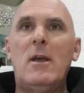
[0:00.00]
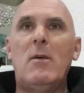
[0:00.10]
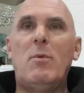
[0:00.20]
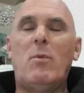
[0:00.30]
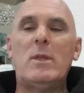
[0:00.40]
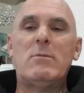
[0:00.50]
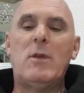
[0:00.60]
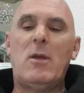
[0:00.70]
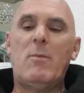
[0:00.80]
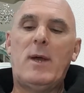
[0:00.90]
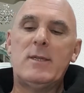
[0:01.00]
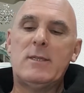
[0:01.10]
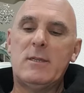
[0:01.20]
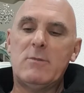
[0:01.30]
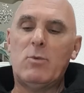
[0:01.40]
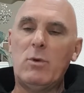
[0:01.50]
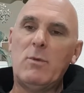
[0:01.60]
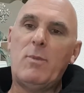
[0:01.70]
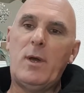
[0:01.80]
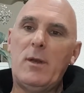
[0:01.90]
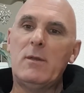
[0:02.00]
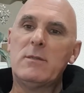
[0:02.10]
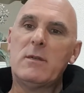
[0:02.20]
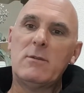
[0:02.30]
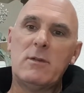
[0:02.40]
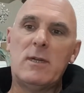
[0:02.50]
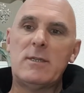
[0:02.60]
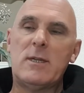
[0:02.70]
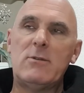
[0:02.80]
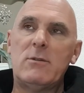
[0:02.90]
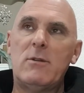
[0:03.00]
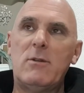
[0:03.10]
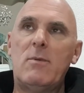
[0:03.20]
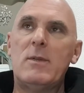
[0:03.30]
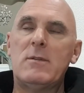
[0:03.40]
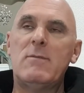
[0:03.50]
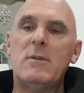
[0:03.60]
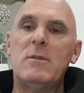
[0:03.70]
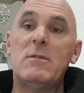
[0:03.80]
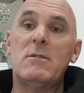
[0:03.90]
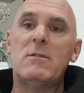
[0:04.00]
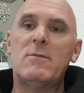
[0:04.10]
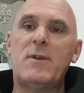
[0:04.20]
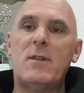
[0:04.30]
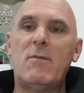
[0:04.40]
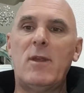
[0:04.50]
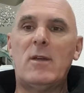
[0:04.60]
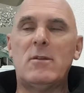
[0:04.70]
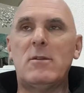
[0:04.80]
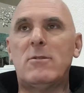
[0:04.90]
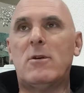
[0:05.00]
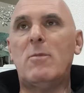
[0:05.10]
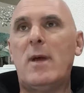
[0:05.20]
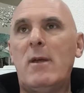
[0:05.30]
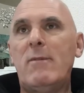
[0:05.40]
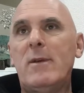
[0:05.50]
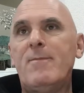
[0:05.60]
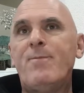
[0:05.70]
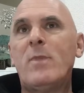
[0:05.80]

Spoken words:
But once we go past that small component of socialisation, the rest of it is effectively uncontrolled behaviour.